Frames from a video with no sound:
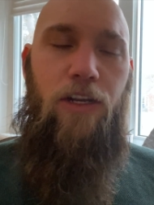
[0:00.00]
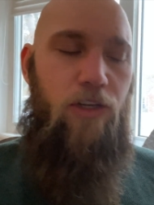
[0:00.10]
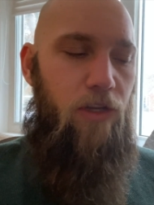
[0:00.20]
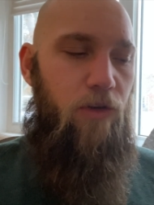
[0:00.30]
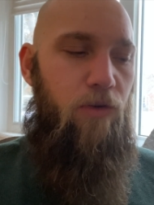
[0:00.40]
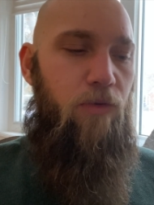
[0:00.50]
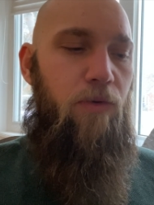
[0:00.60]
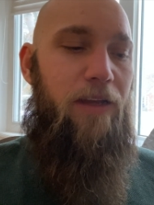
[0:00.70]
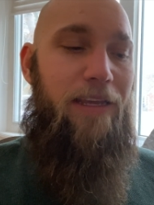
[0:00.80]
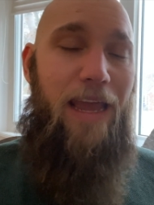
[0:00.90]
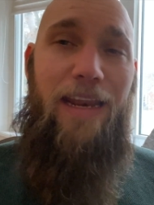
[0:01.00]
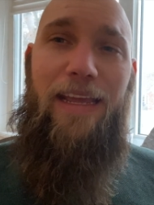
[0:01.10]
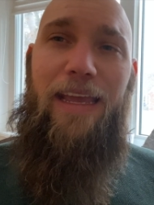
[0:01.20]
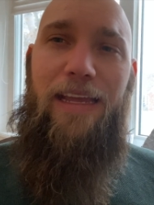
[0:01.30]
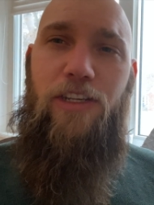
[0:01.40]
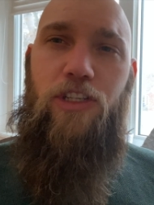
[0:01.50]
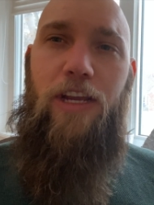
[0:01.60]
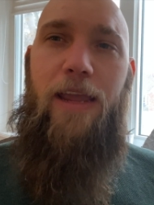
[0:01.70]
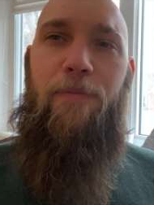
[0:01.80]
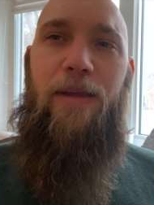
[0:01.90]
to getting in
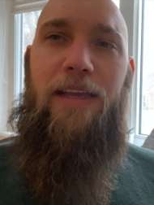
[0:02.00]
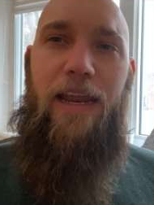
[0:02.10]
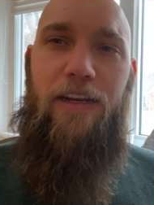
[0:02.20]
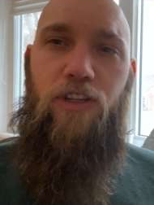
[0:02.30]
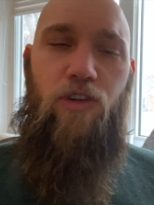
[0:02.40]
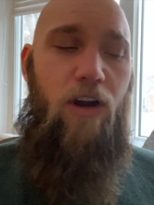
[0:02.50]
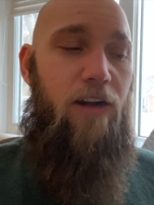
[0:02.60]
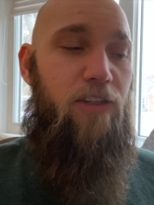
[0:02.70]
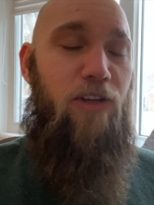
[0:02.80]
shape and getting strong.